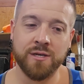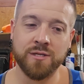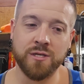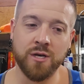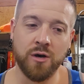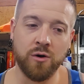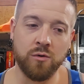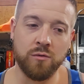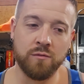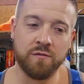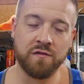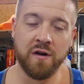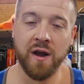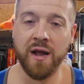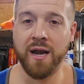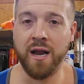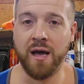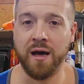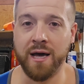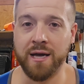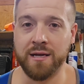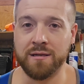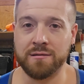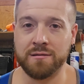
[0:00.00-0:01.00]
So fret
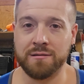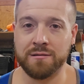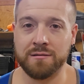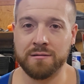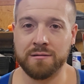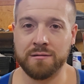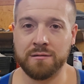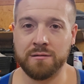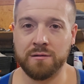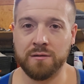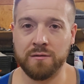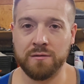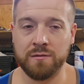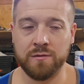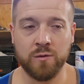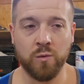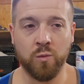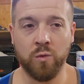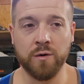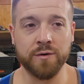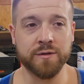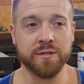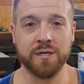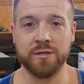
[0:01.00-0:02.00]
not.
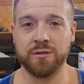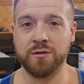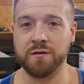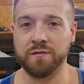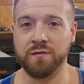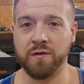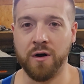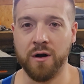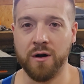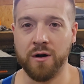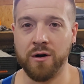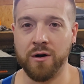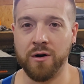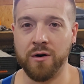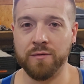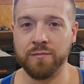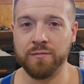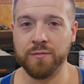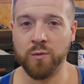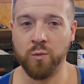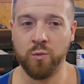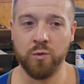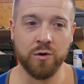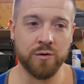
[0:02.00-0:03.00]
The world's not too far
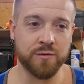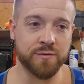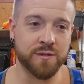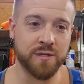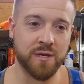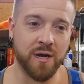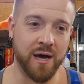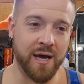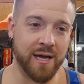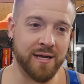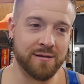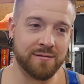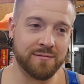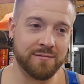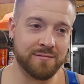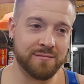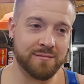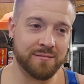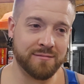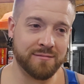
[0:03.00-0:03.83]
gone. The world's not